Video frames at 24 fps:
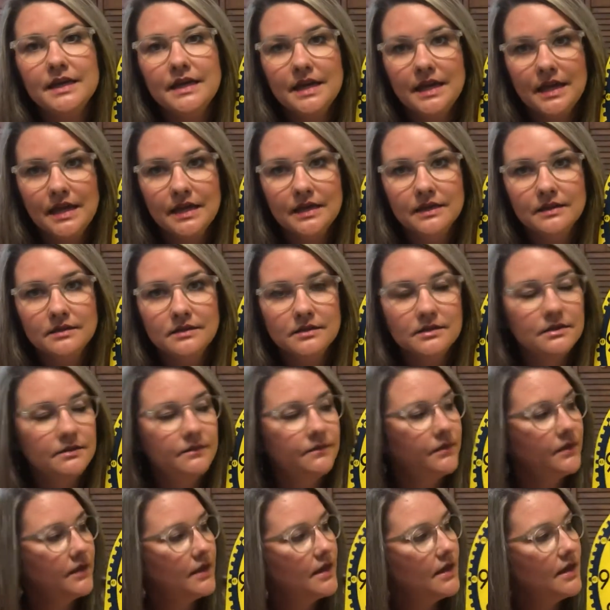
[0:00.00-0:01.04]
hand,
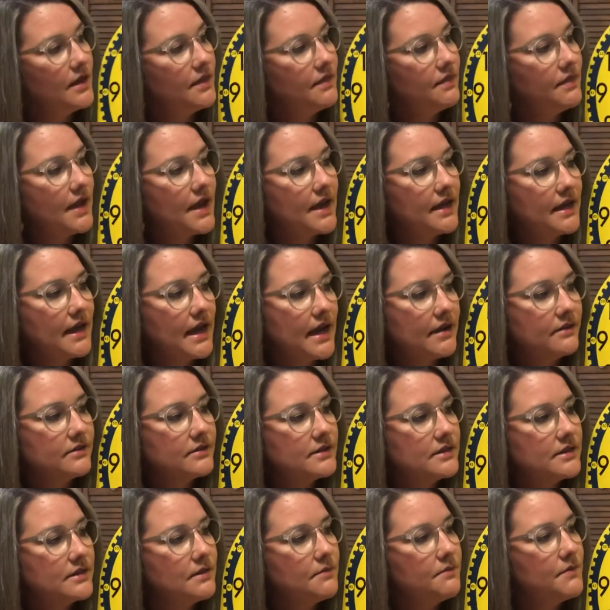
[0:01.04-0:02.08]
and that counts
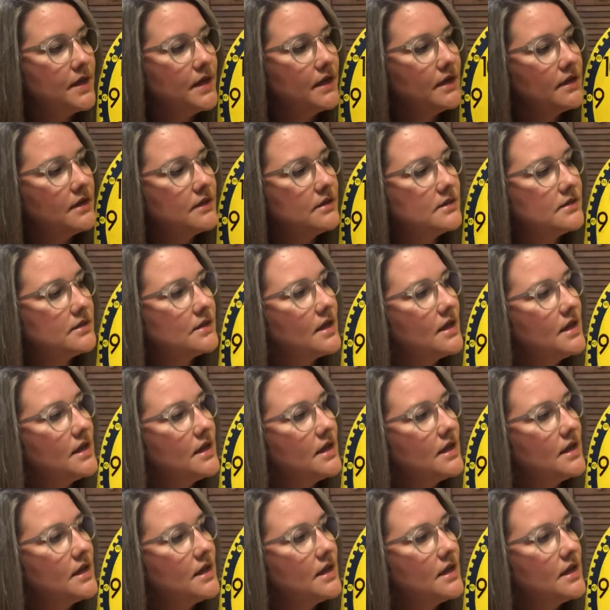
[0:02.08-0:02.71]
the minutes.